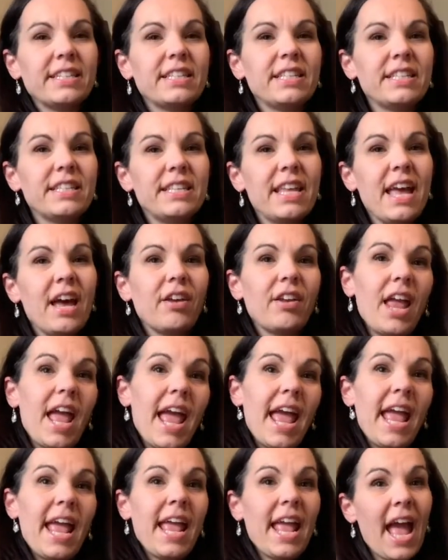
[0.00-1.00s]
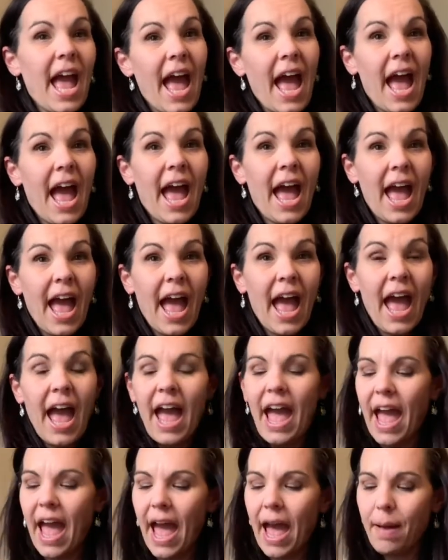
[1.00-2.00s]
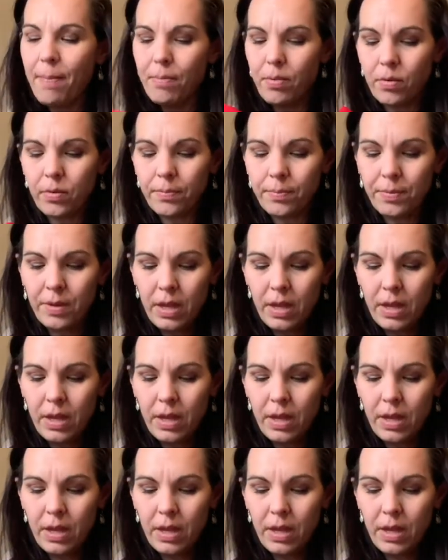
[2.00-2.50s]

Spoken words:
the sound apple.